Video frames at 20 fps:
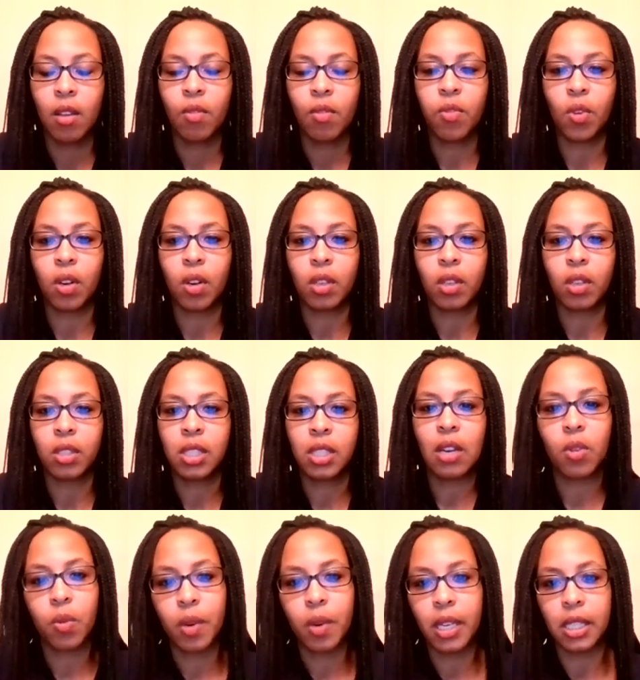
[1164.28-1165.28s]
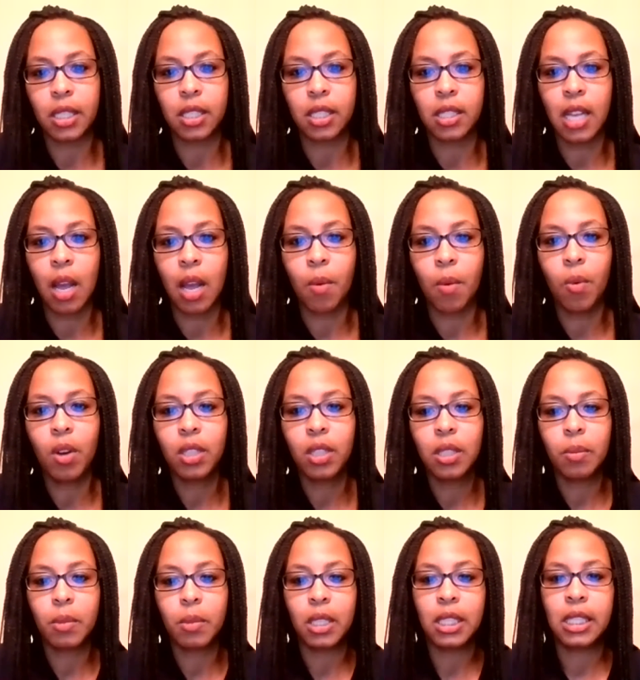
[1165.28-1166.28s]
for several reasons. I want
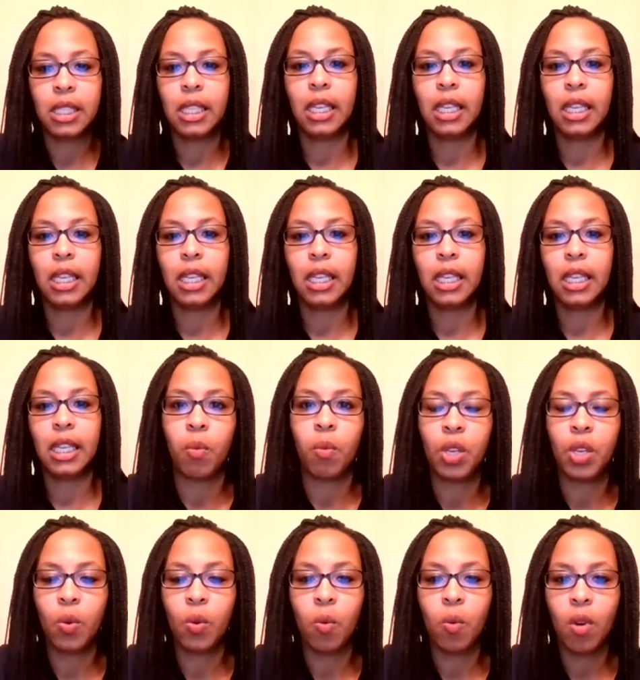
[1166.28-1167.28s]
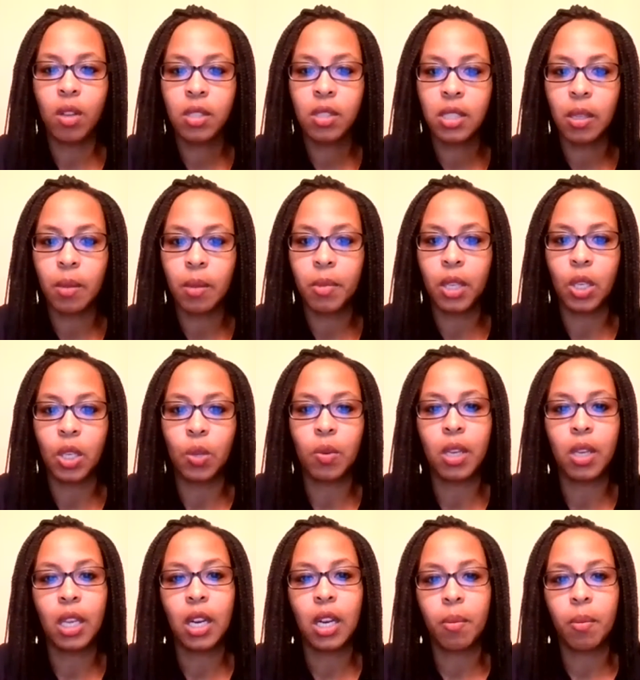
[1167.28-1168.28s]
them to see that when you want something, you
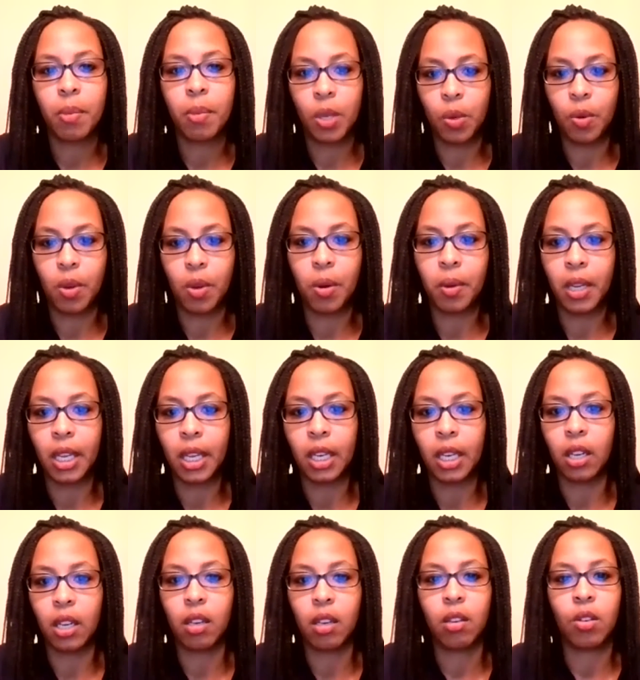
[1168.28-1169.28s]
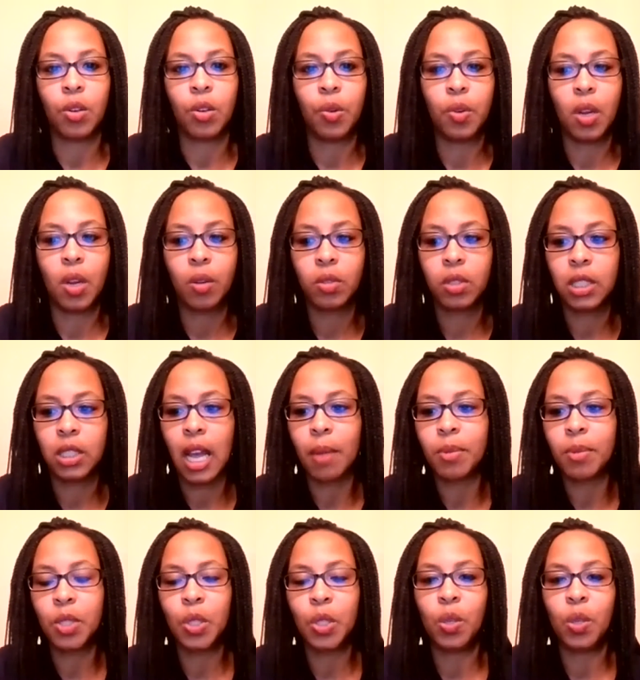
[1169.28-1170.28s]
get up and you go get it. You don't
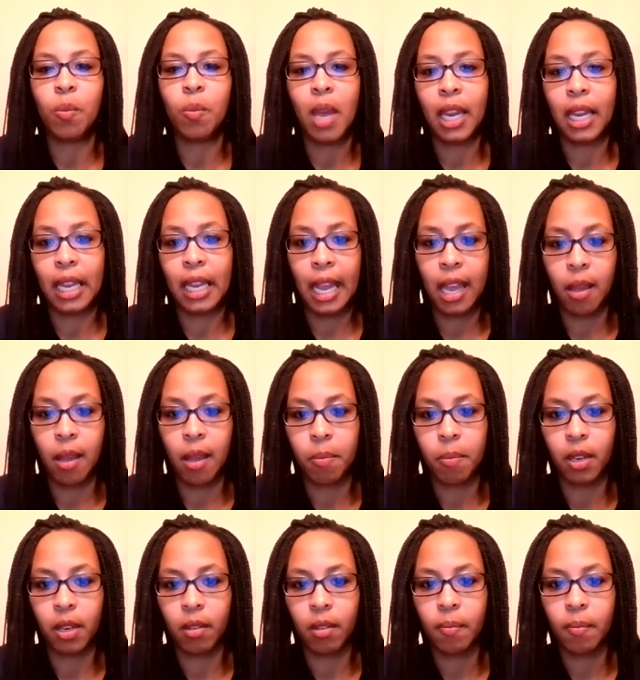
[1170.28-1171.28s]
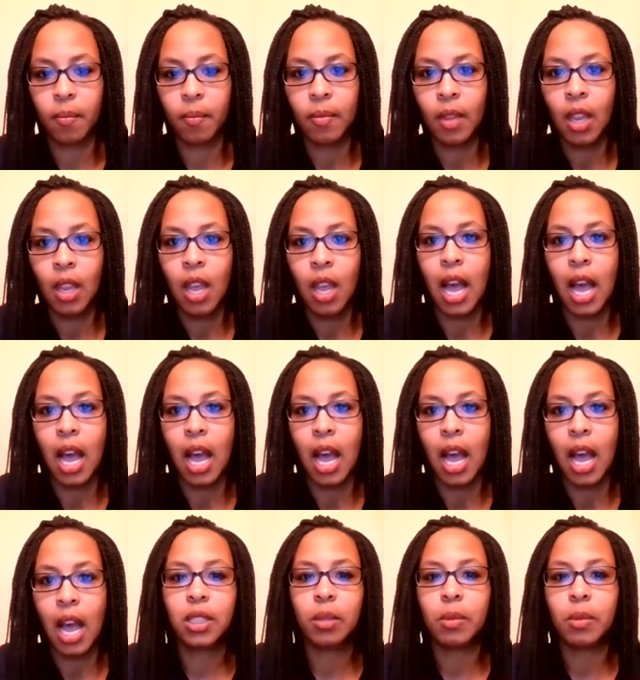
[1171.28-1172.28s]
stop till you make it happen. I
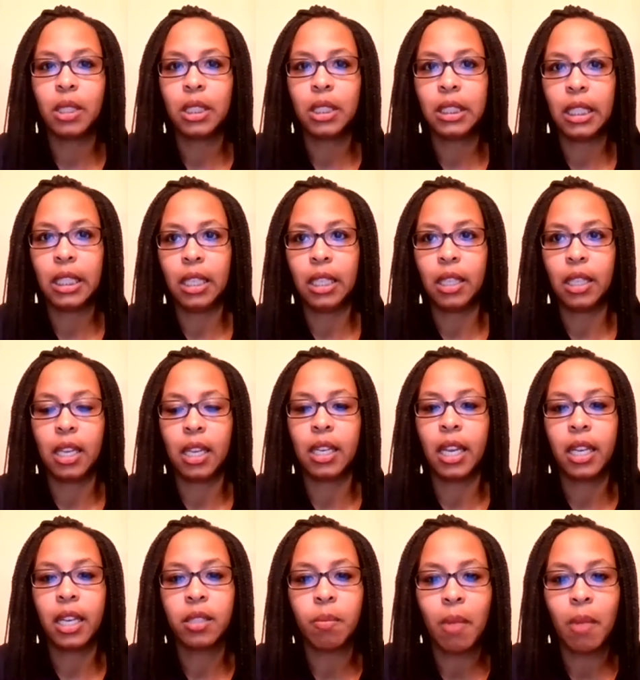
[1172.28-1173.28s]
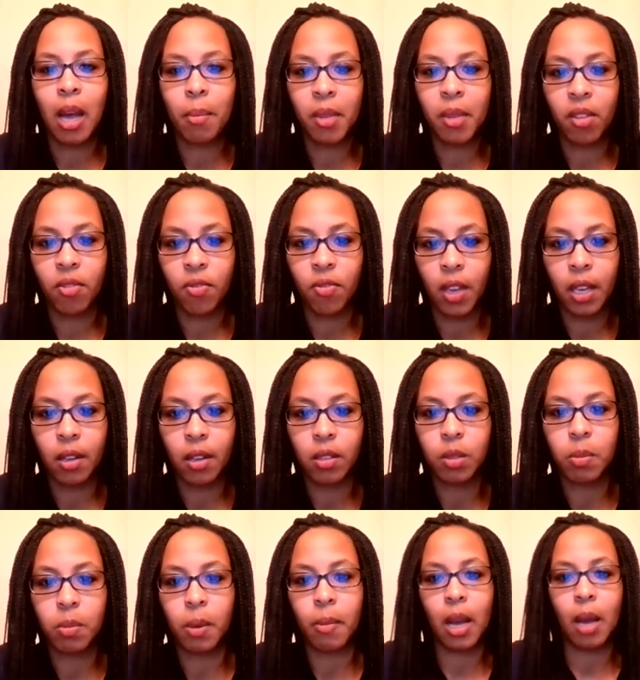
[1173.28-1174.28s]
want them to see that, yes, mommy failed,
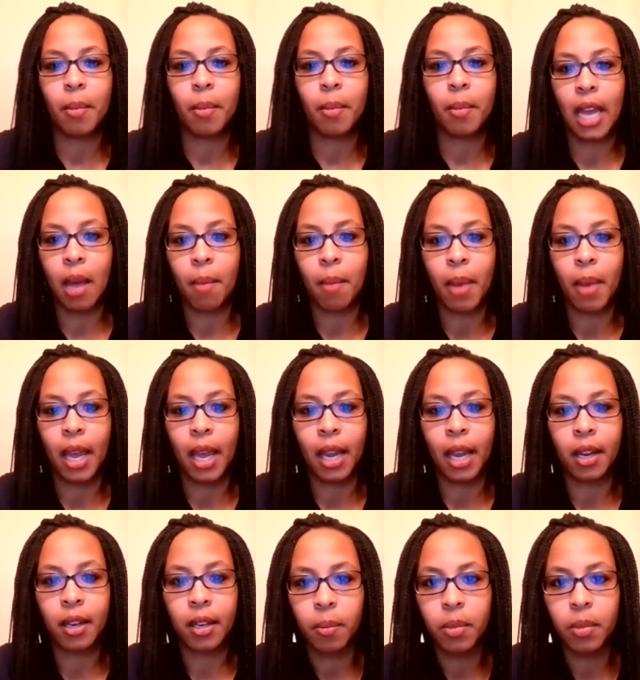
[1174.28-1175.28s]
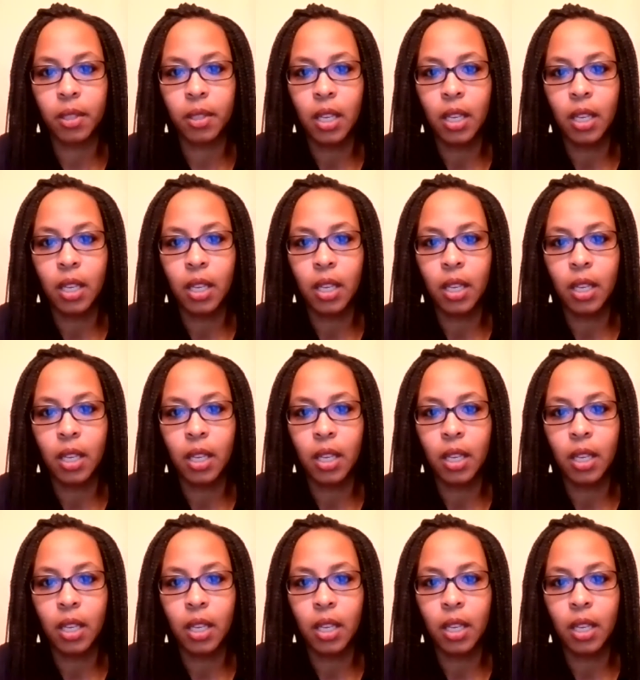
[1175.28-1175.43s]
but mommy got back up,